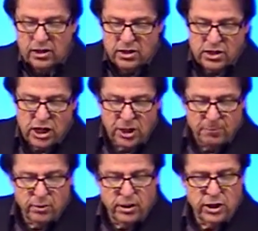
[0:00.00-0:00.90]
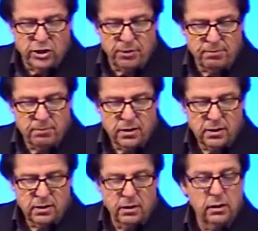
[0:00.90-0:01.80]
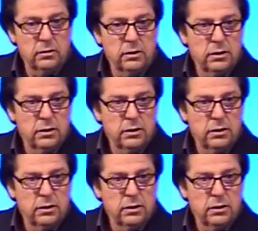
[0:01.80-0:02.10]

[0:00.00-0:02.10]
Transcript: the son of perdition, you know.